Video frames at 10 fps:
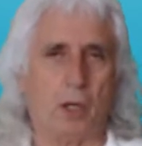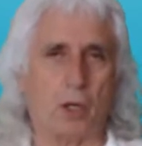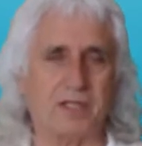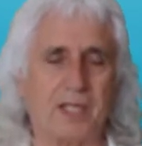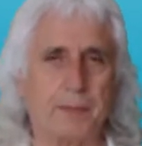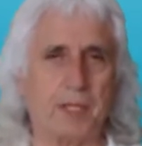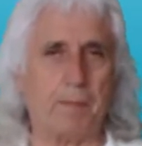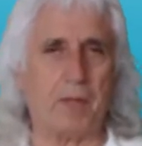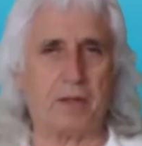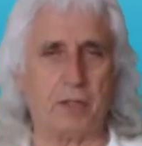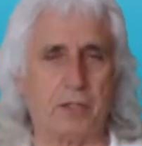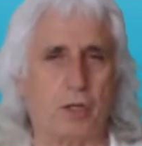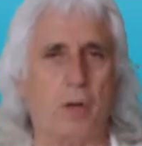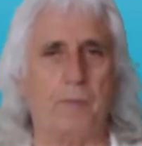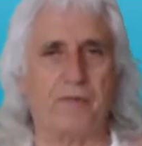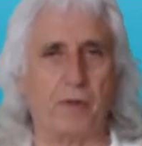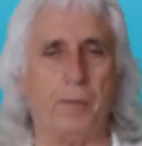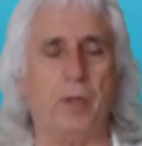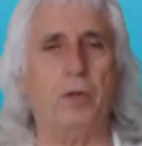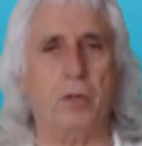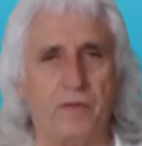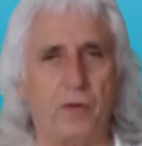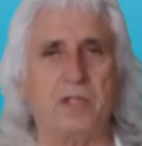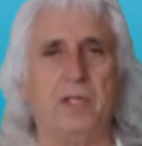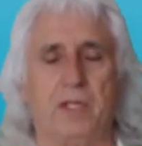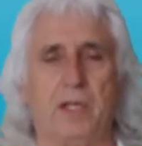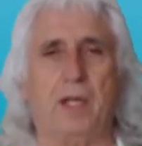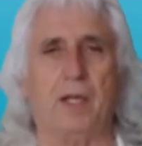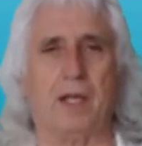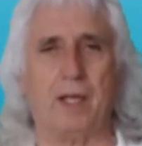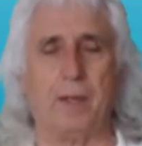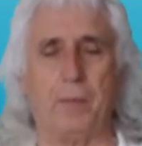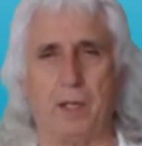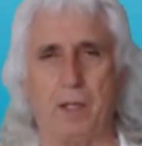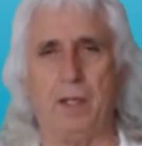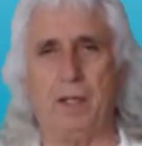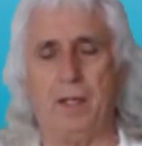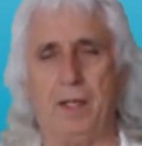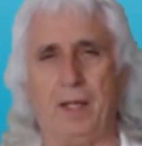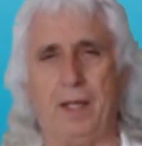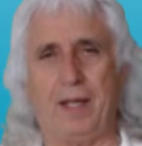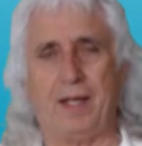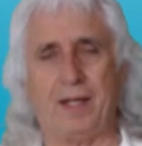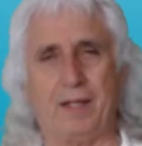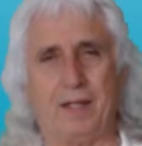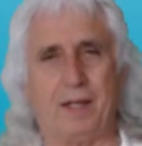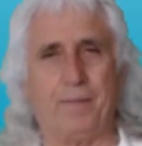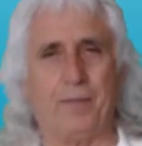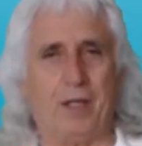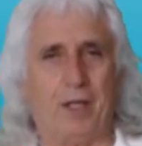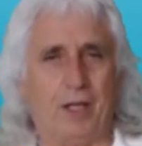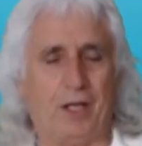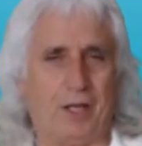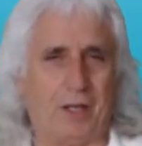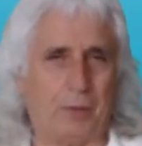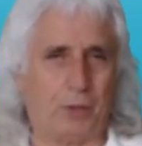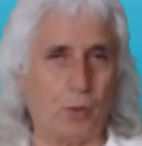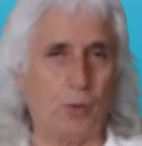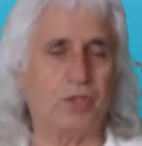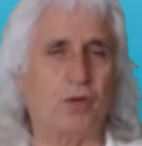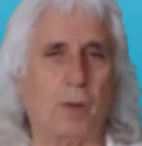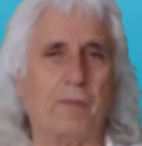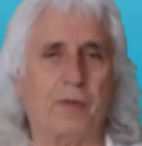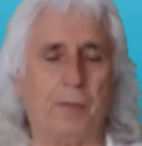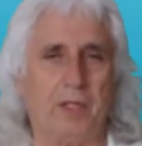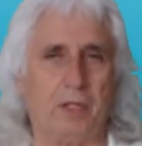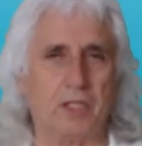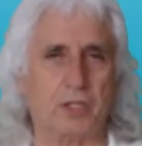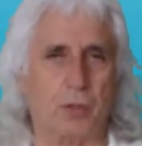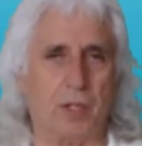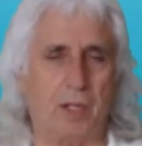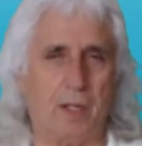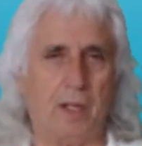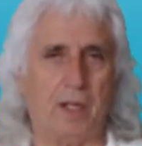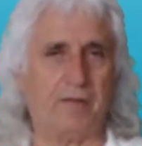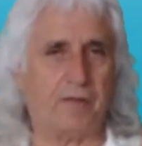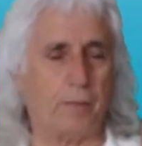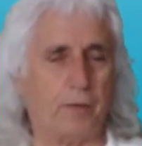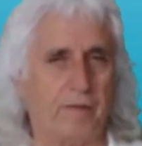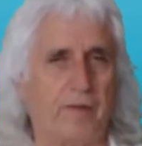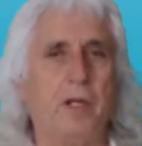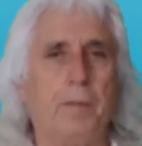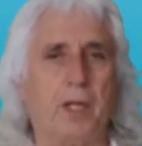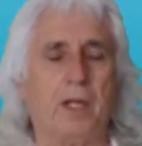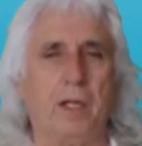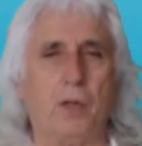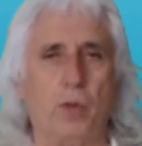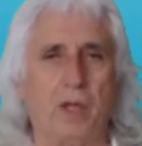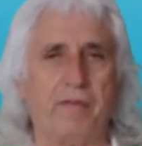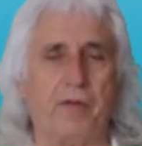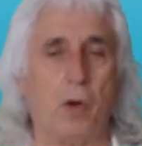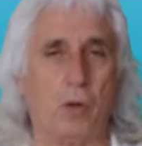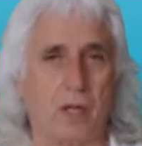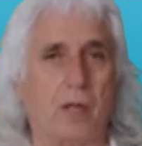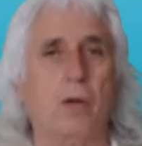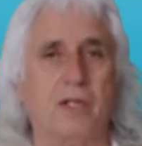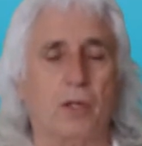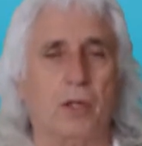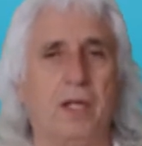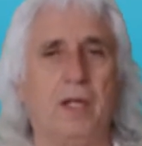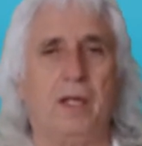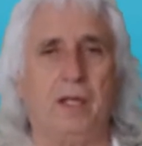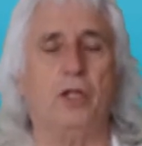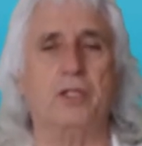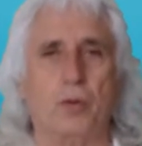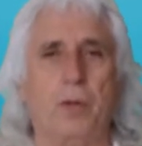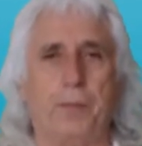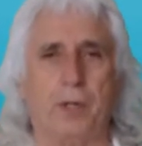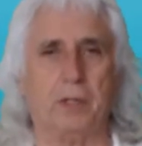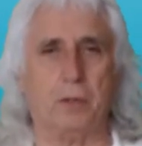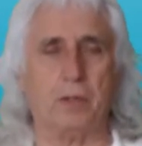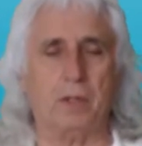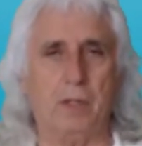Concepts and methods come from university and academy, and uh, tools come from industry. And from the very beginning, we have Oracle as a key industry partner.